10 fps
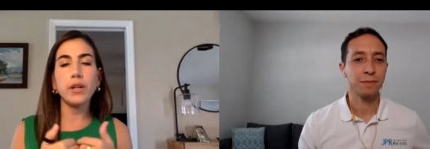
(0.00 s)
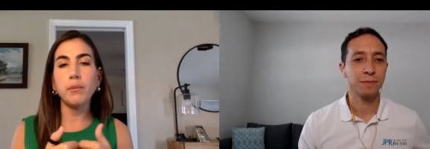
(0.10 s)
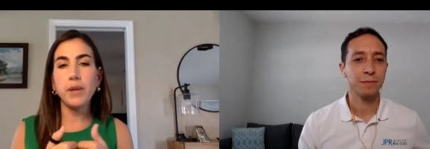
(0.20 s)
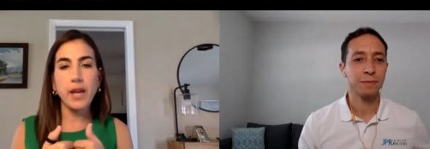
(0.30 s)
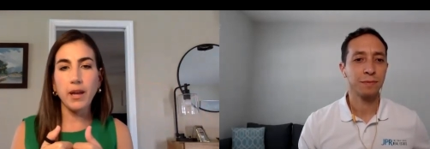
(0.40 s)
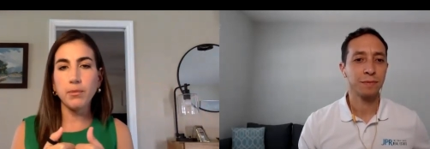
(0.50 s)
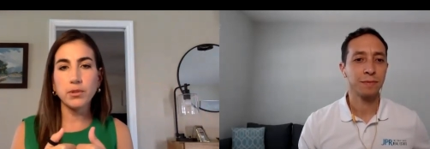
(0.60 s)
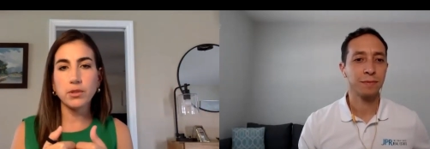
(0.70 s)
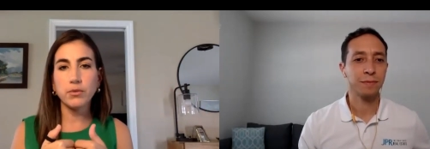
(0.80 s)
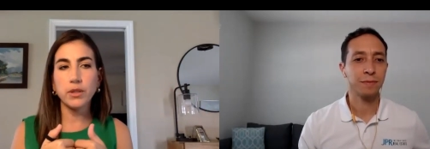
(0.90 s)
Speaker 1: to be able
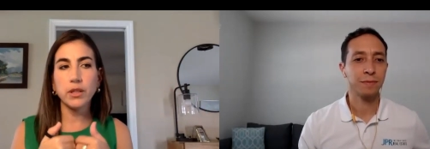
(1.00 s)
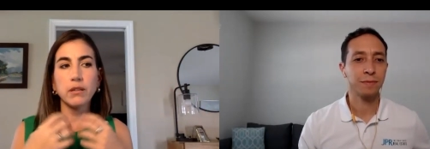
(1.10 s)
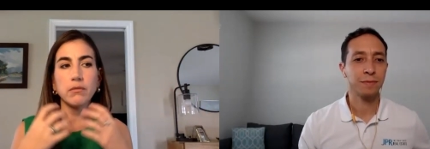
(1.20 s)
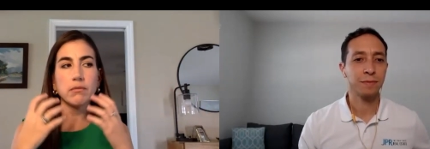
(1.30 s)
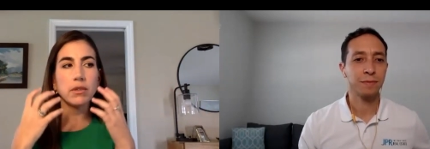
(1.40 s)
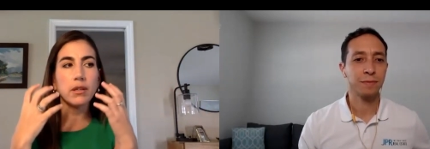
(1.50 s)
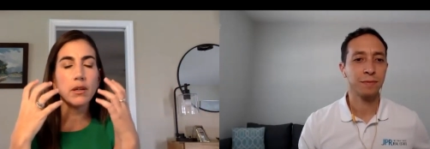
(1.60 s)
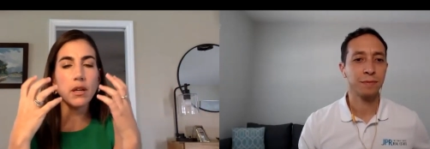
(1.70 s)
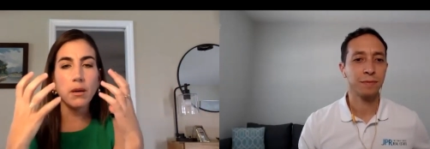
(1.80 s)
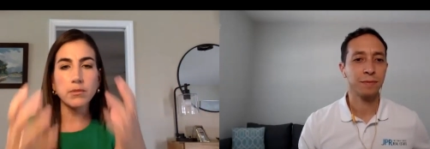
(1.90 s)
to really
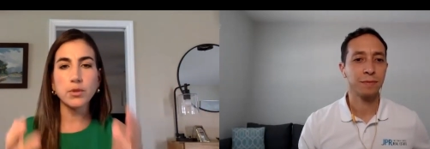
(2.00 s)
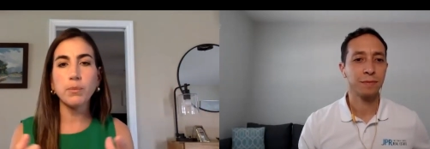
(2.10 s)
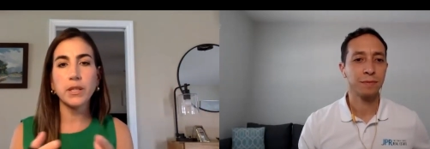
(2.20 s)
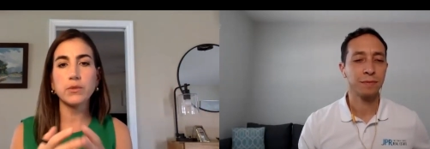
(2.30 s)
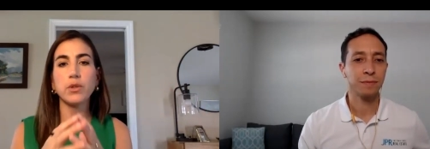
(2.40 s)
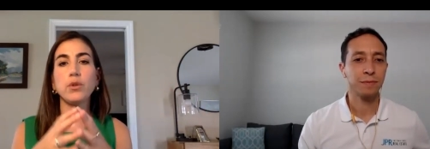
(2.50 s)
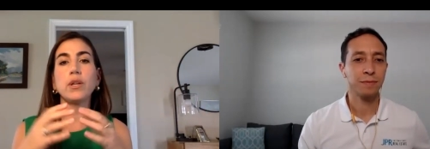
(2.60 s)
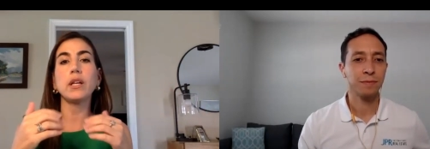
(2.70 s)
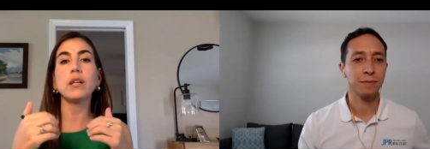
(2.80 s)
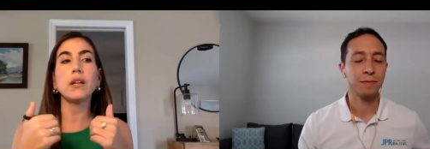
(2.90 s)
come to a place where you
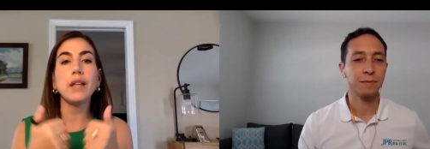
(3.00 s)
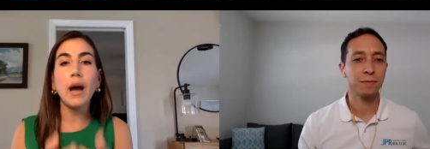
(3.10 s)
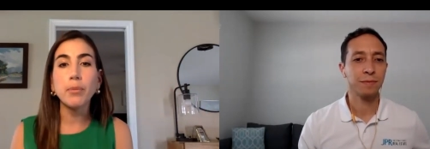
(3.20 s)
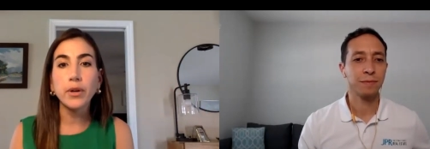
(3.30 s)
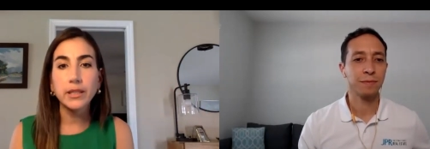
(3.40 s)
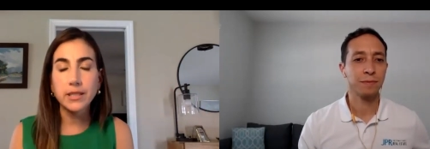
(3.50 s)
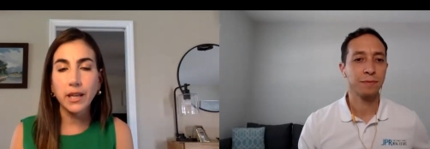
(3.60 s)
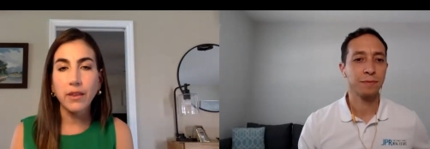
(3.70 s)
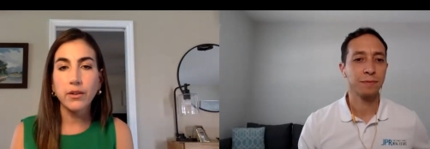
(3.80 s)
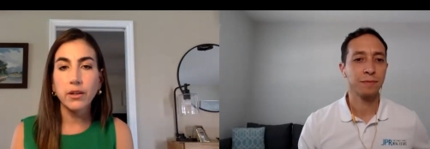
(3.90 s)
can collaborate
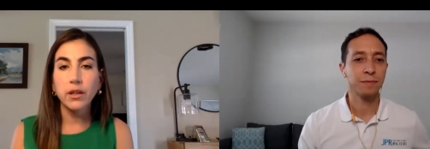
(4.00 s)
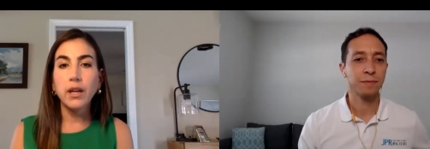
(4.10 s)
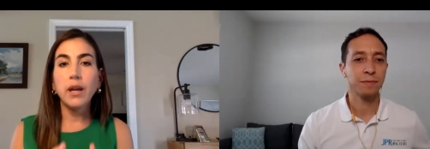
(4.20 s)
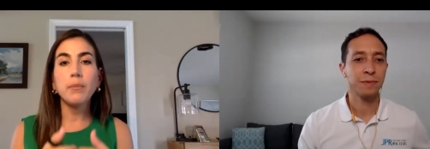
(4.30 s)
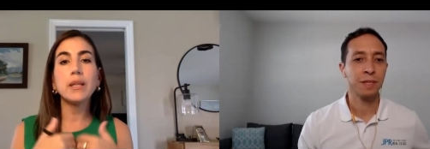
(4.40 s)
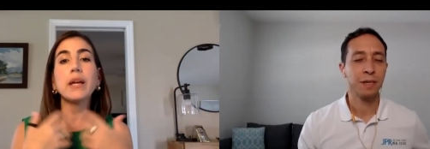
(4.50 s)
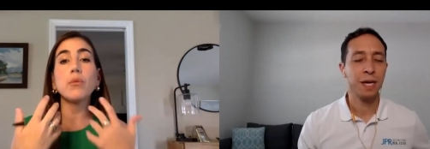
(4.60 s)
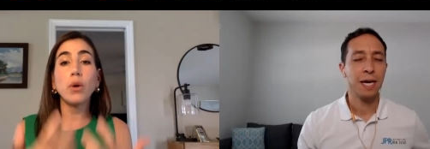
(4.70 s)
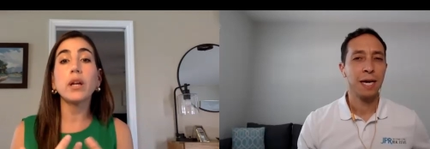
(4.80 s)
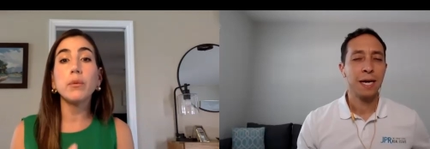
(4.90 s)
together and be like
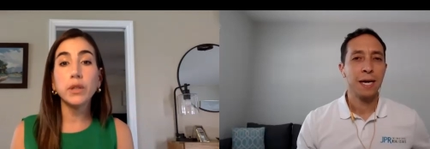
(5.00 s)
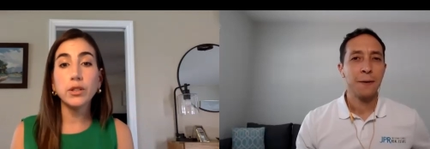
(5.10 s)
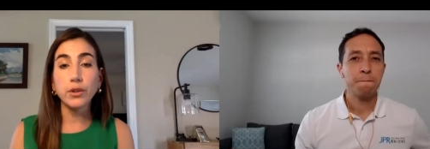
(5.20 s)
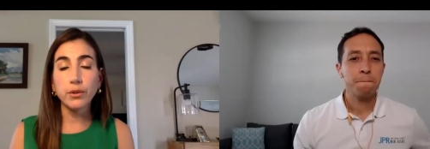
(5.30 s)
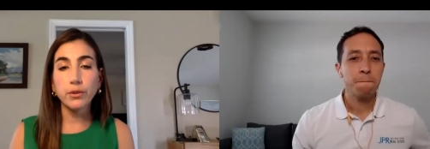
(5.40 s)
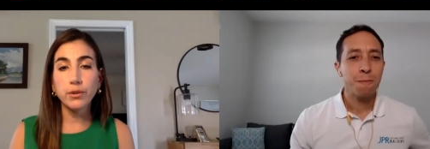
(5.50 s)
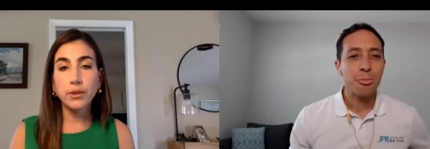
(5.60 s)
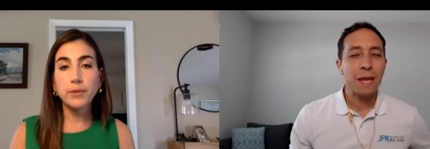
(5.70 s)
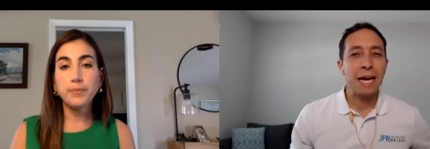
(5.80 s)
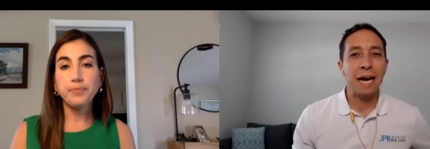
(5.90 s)
what can we do
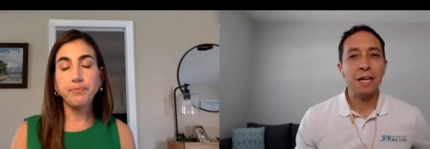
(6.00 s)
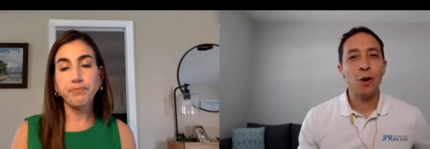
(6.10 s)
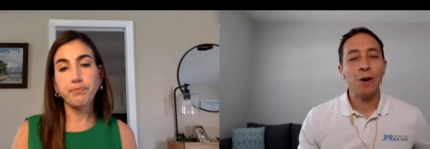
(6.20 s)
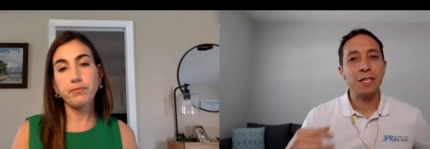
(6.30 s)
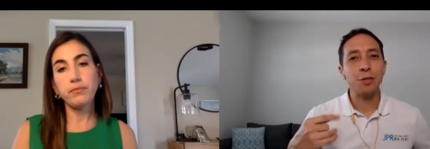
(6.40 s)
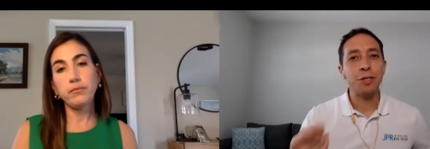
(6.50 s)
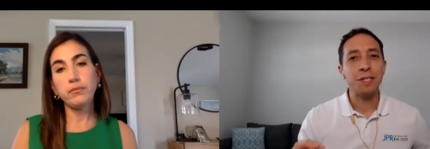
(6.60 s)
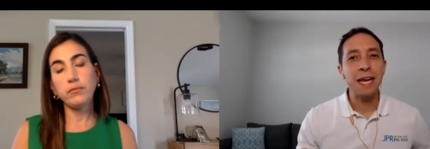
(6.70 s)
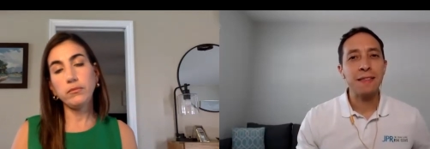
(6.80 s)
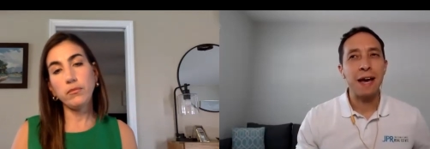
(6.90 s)
Speaker 2: and you know as you're
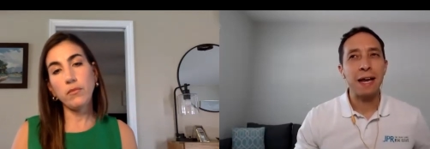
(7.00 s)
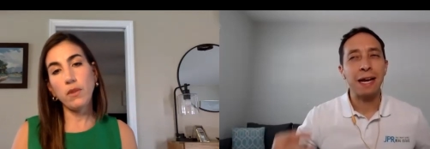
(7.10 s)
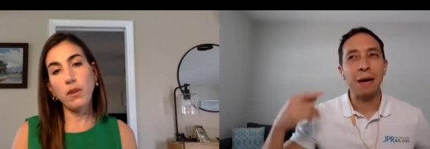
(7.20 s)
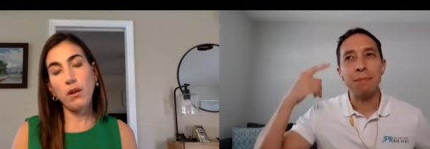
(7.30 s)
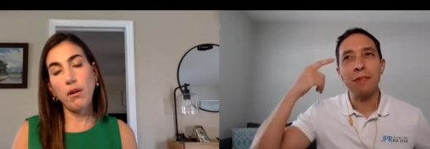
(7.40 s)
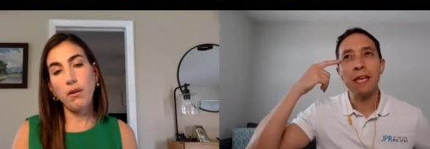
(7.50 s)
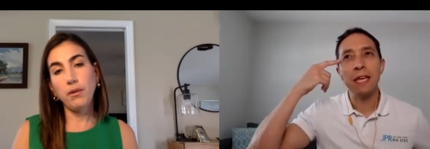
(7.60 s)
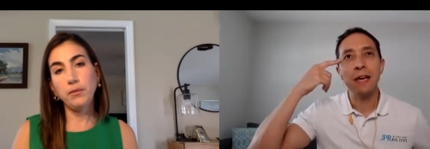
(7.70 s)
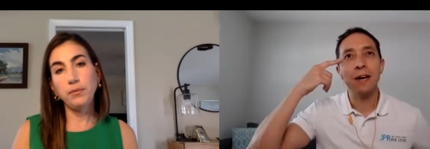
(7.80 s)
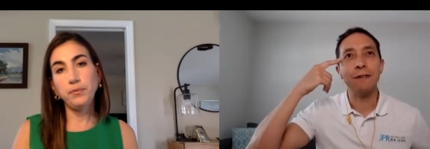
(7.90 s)
saying that like i'm
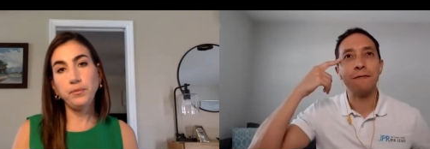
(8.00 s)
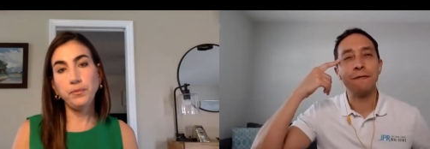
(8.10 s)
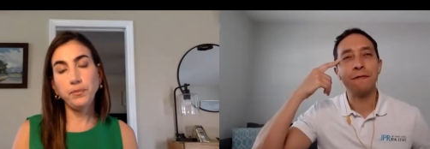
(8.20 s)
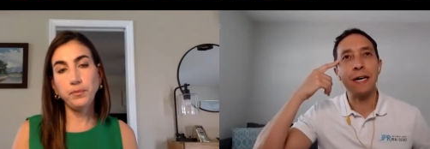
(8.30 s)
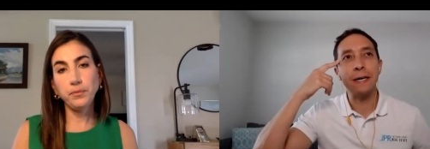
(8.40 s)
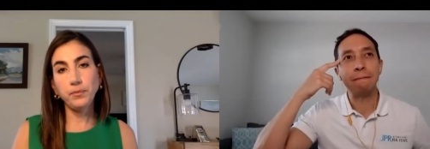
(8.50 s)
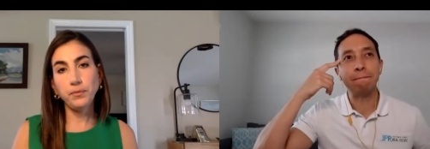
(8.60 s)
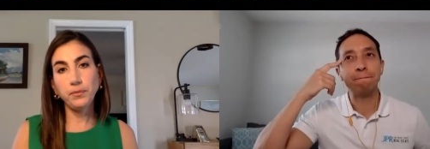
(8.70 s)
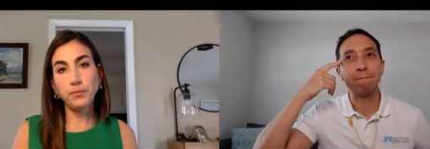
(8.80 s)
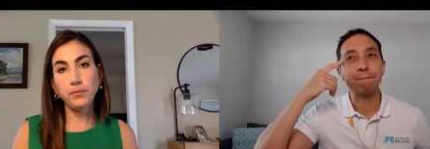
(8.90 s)
thinking of
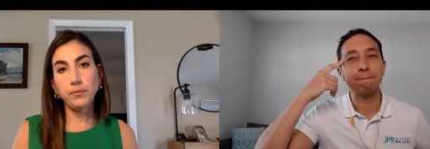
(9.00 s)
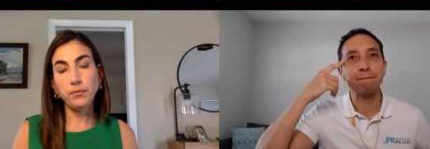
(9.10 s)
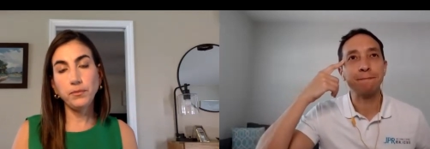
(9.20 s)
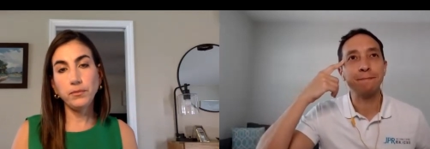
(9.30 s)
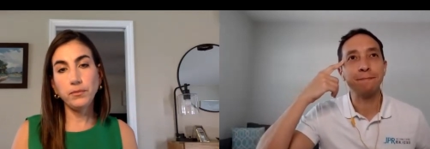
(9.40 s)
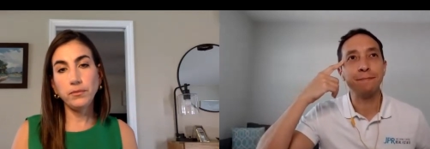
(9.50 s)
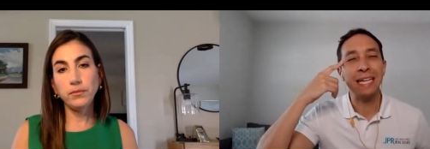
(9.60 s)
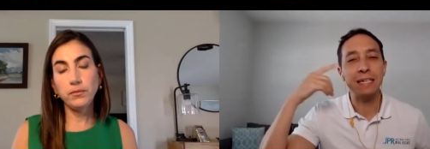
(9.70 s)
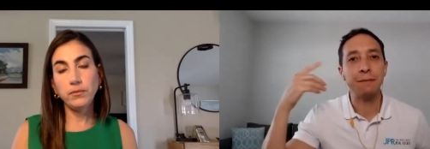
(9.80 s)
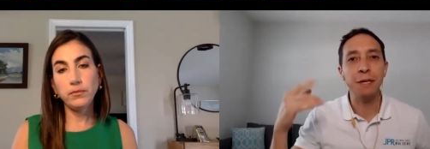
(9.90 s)
um
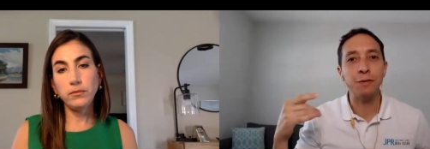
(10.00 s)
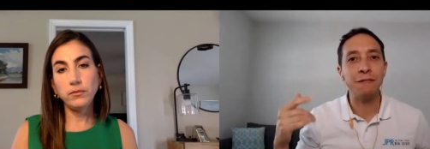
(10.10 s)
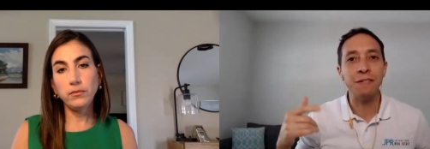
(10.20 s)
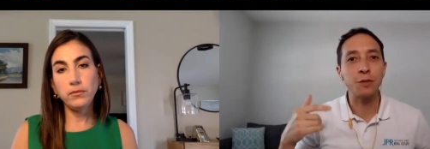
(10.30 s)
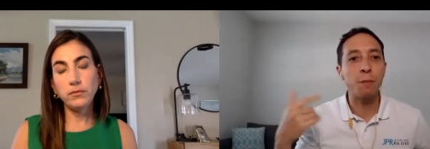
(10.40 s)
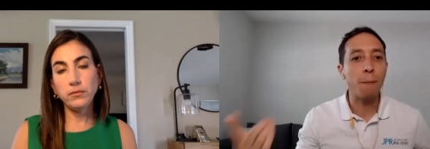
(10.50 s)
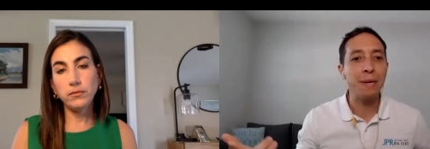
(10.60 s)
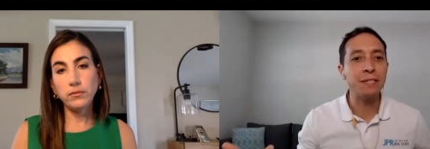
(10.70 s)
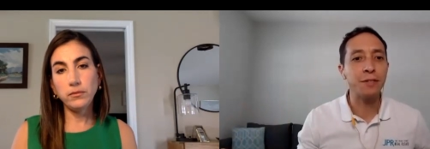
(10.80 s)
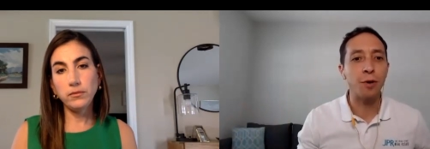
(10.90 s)
like you know even small
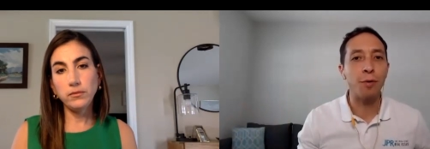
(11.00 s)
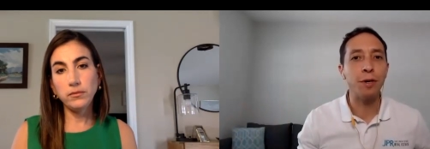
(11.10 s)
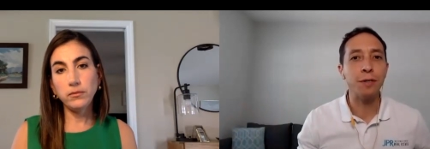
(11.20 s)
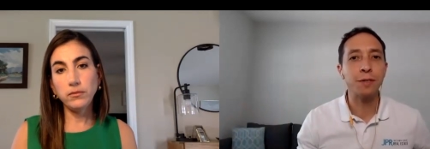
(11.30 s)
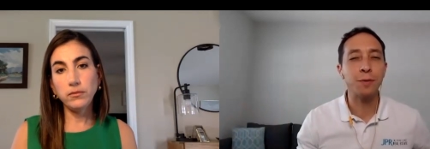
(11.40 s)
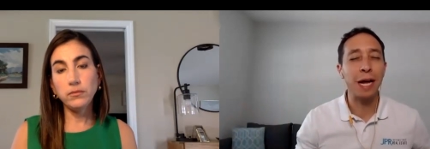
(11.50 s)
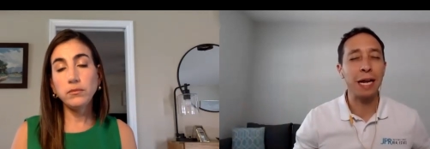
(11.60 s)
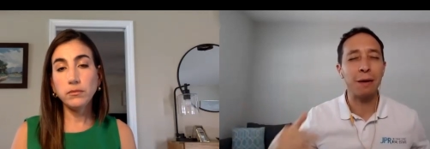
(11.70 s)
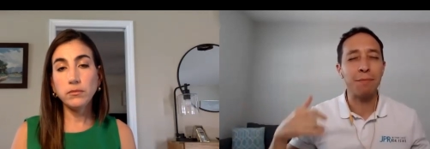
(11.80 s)
business owners right like i'm